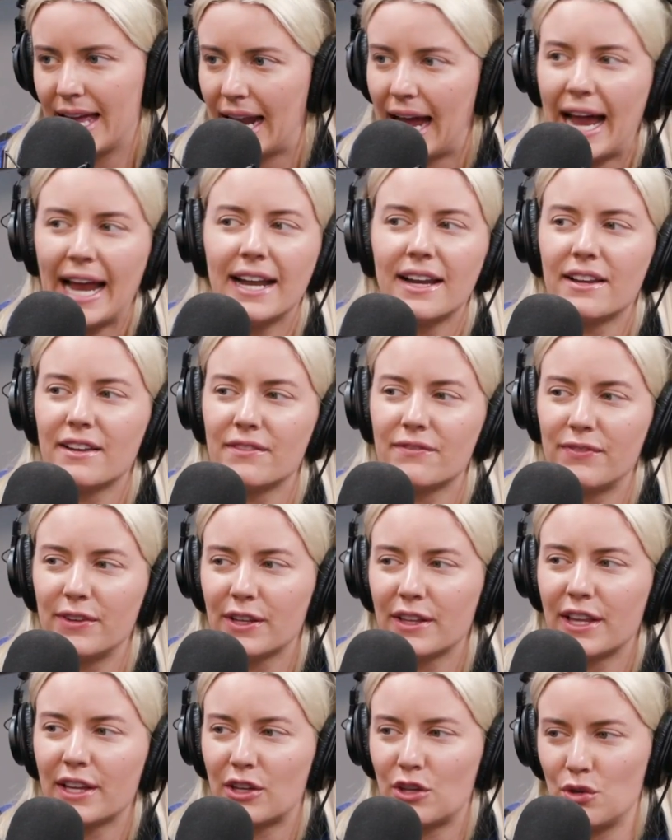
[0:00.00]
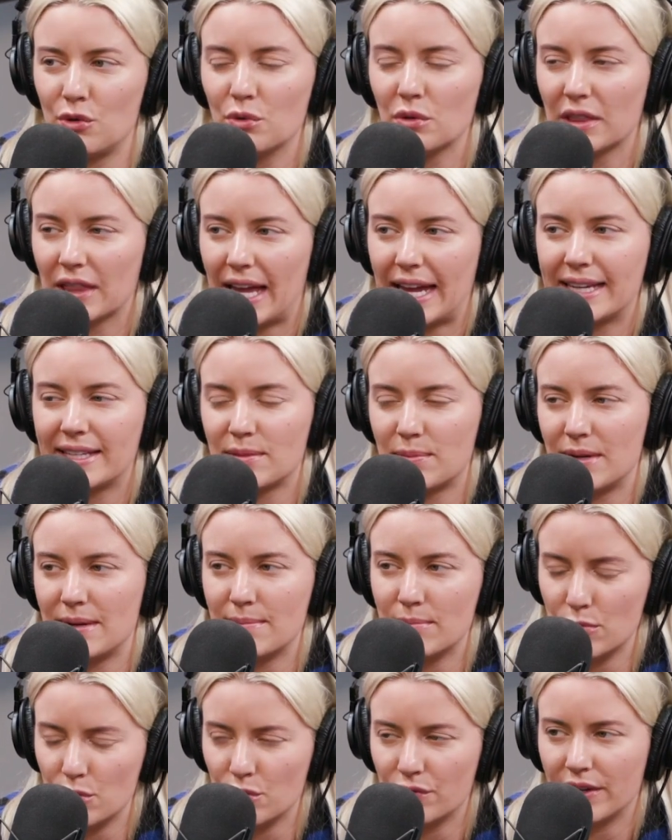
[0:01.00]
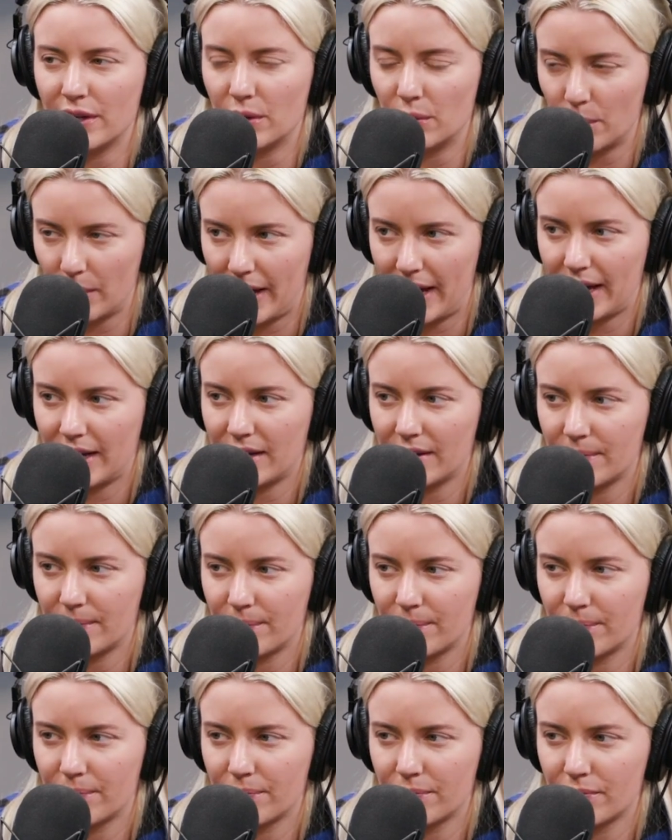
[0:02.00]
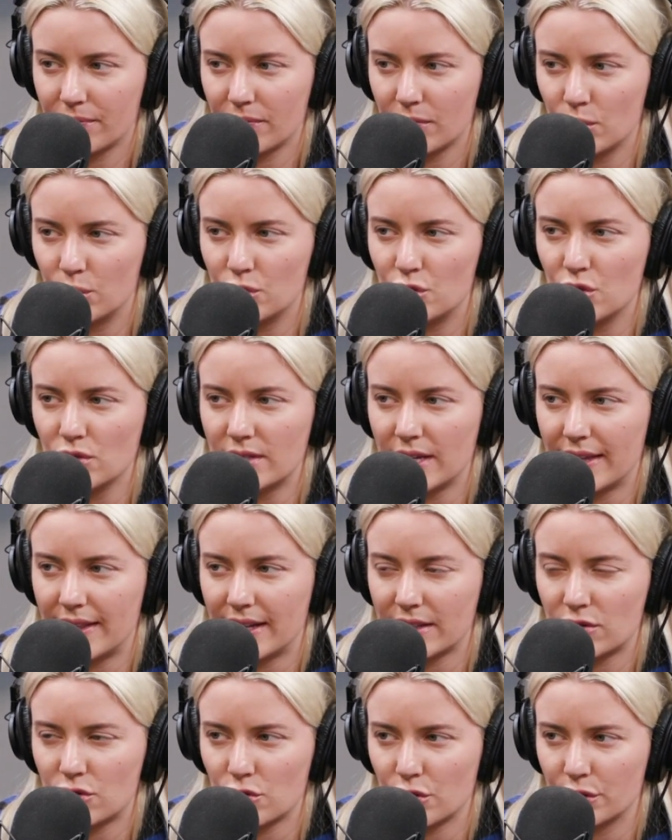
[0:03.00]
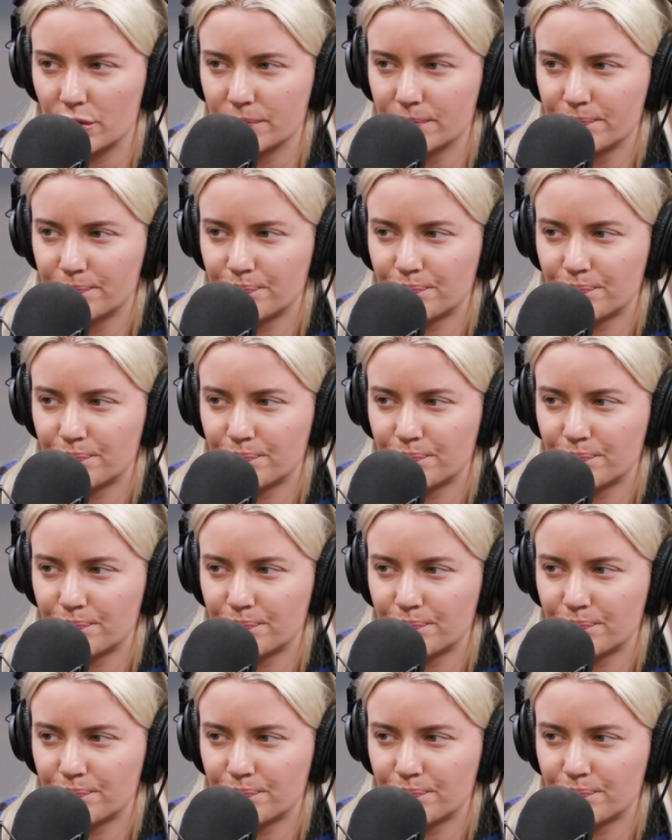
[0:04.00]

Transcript: And I didn't feel like you liked me moving away. Would you say that's true?